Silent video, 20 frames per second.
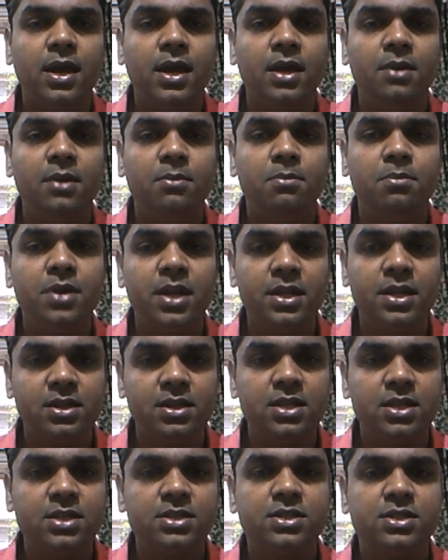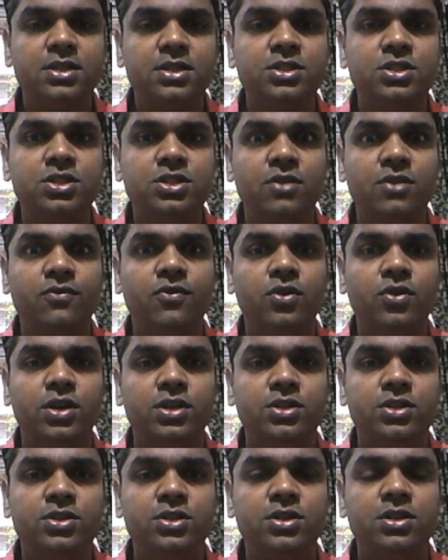and breathlessness,
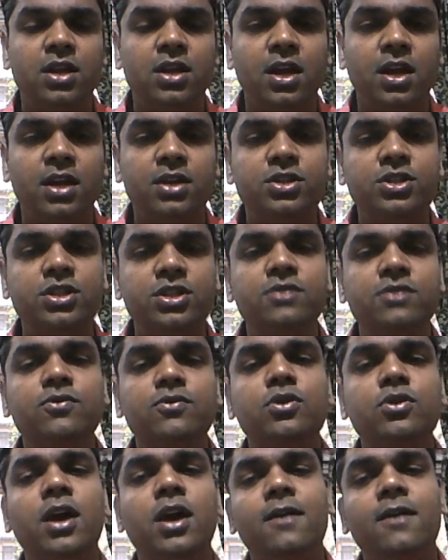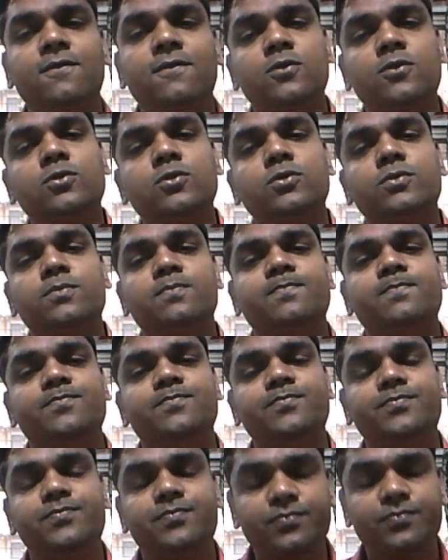suffocation, and she would have to
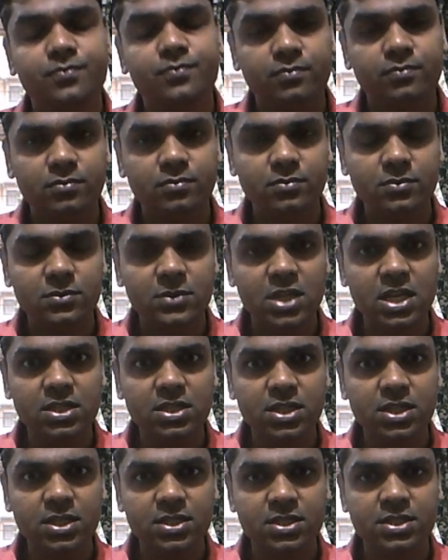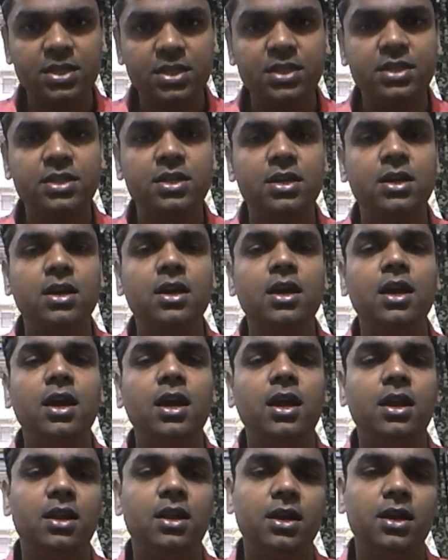then just sit
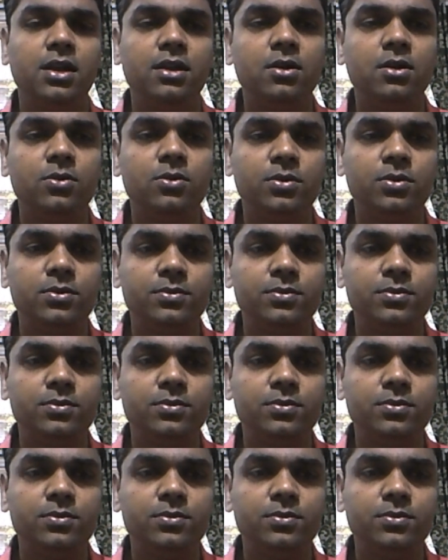and lie down.